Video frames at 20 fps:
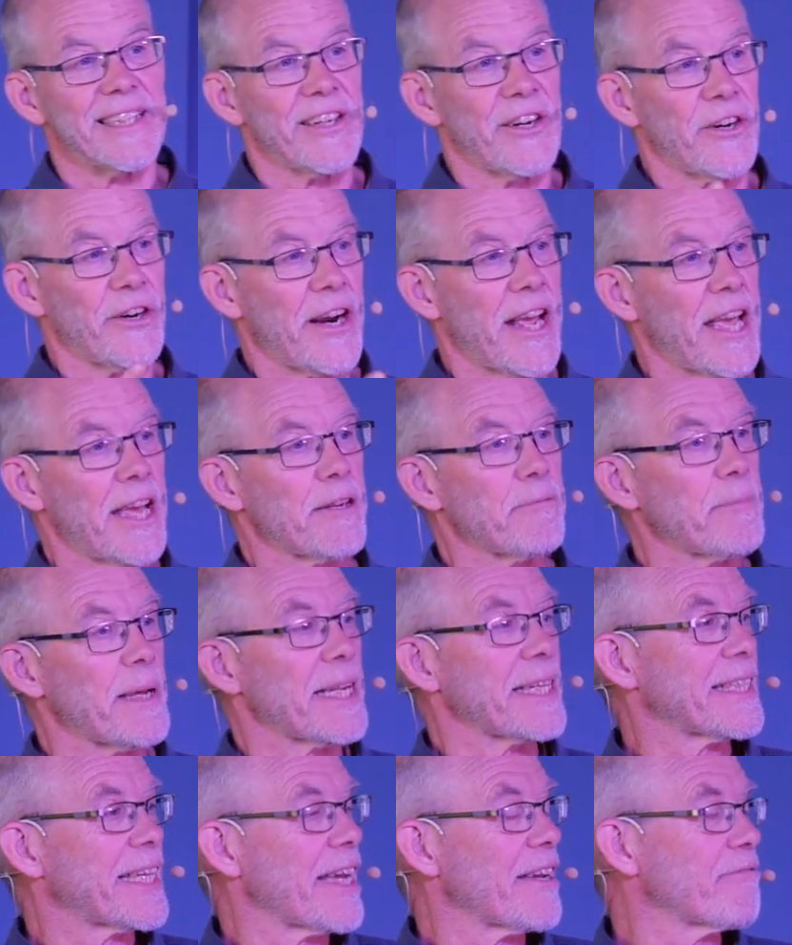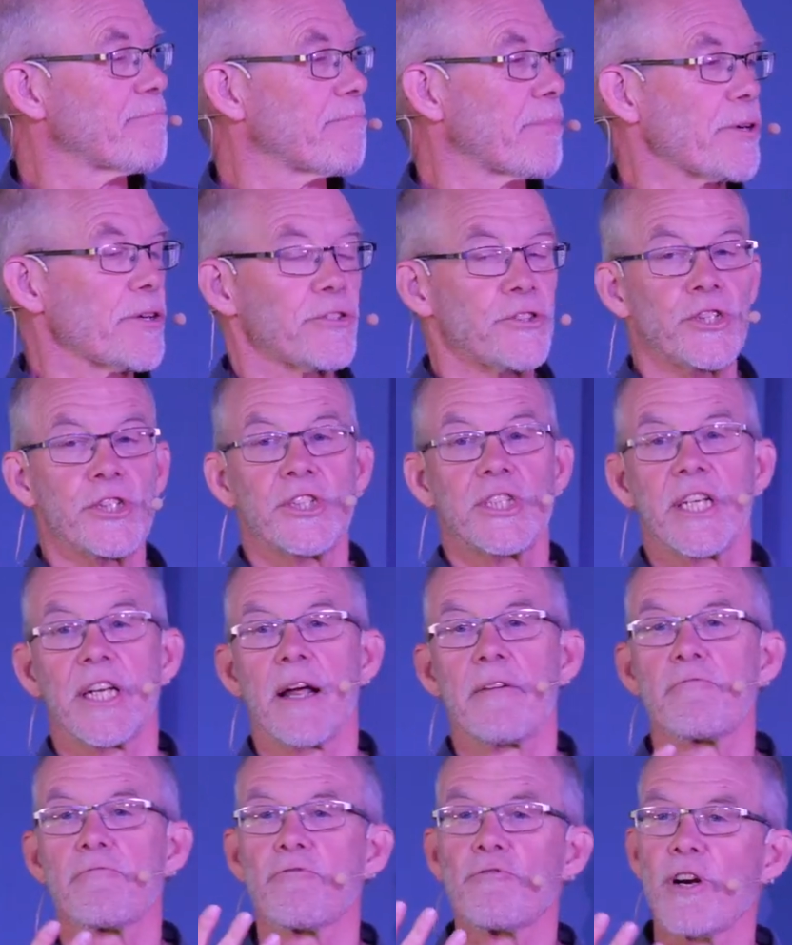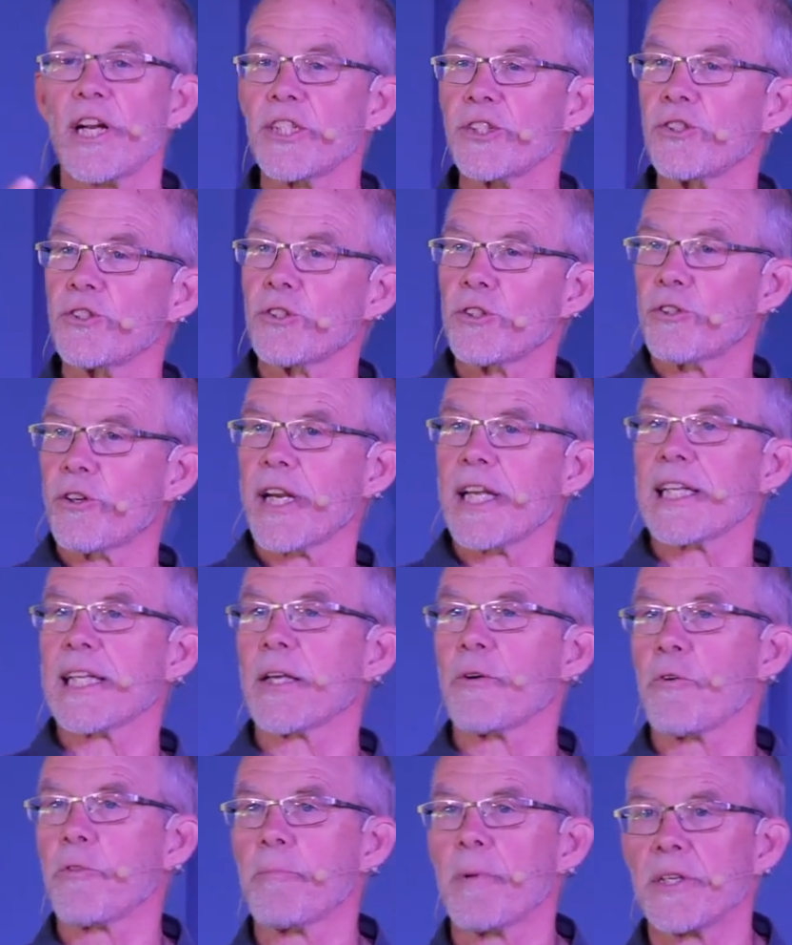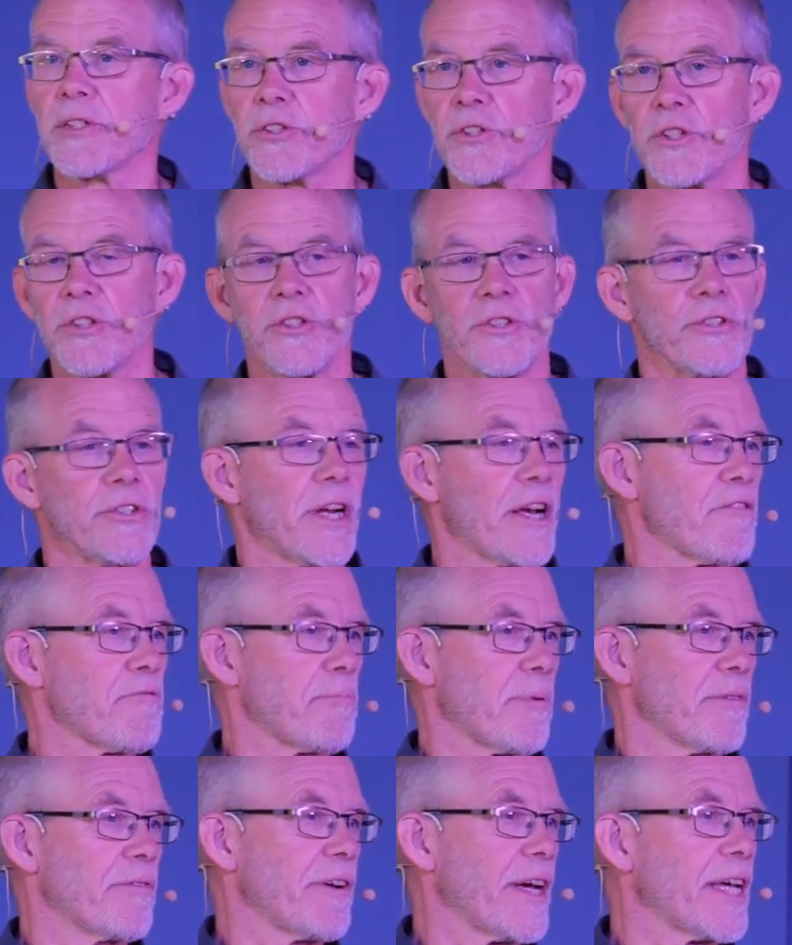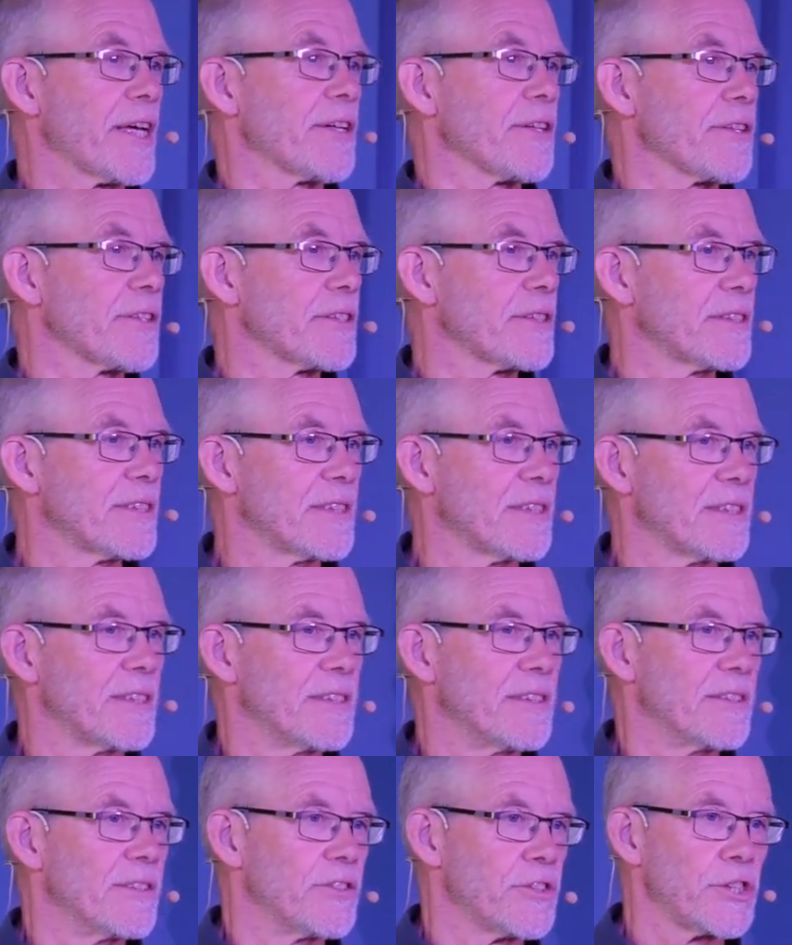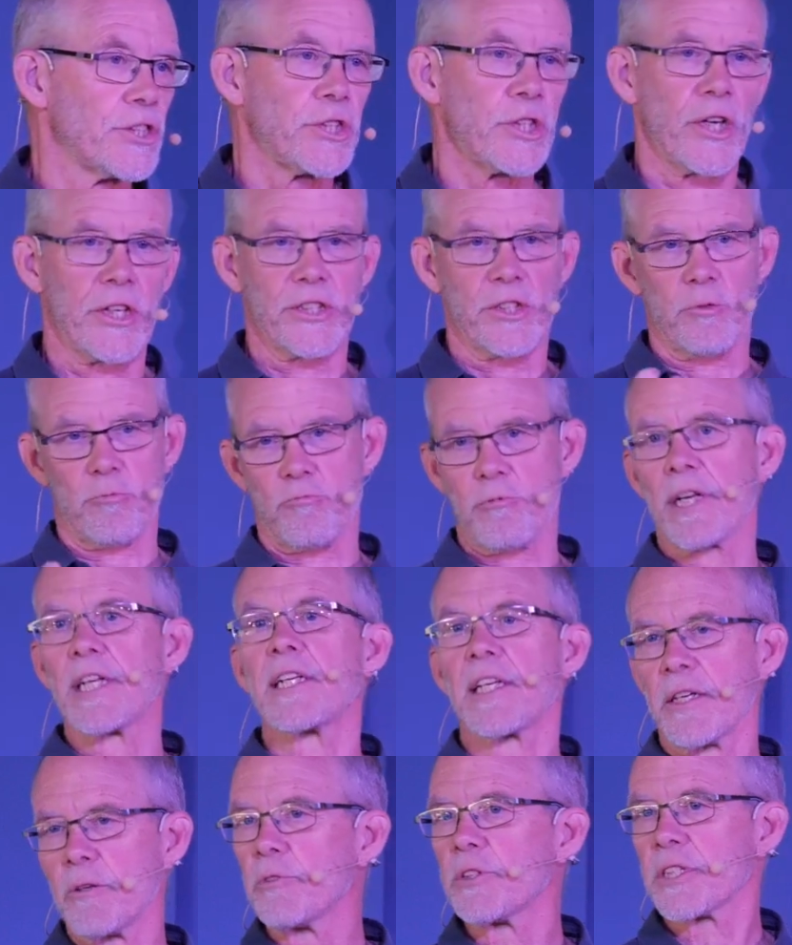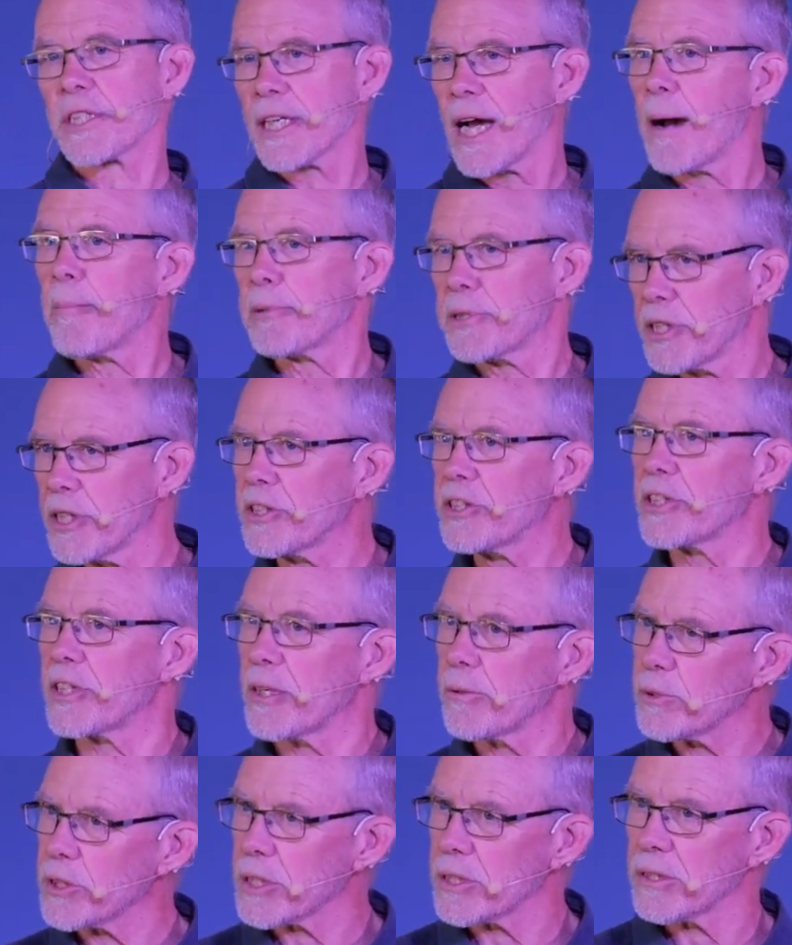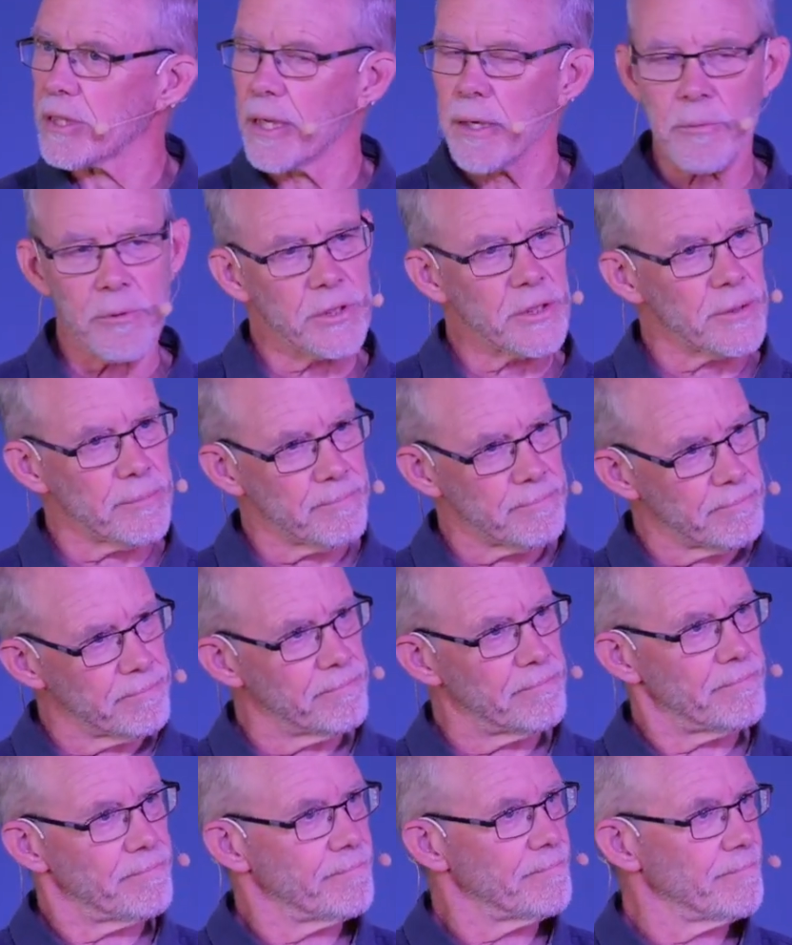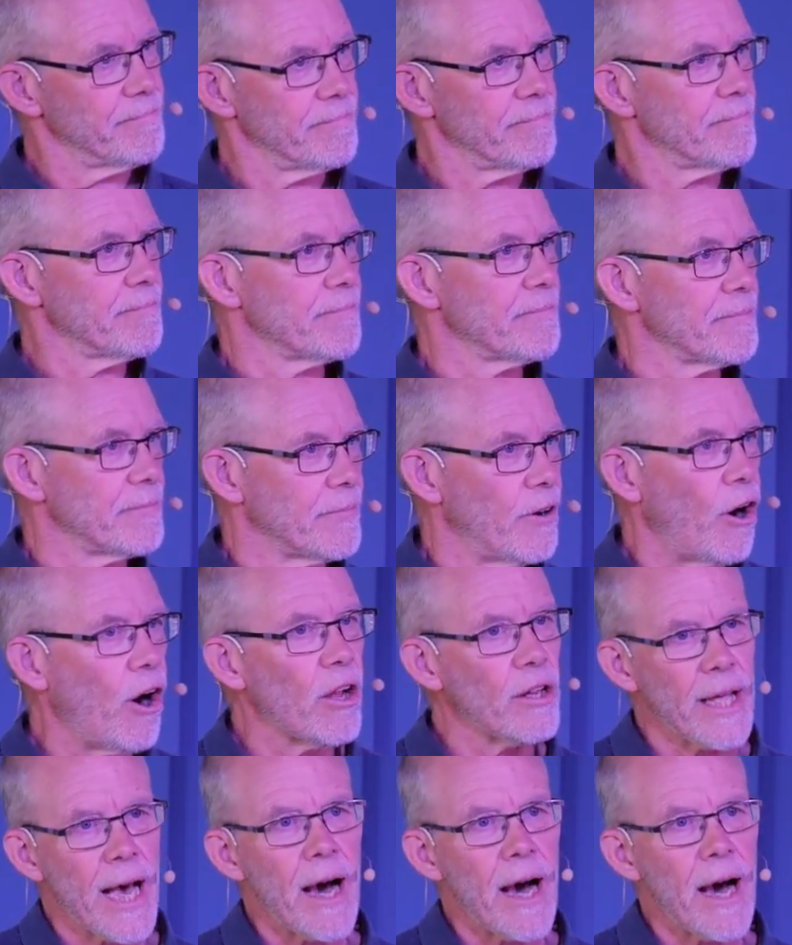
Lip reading: her handmaid gave birth, she said, "I've wrestled greatly with my sister and I've prevailed." She saw it as a competition. It was all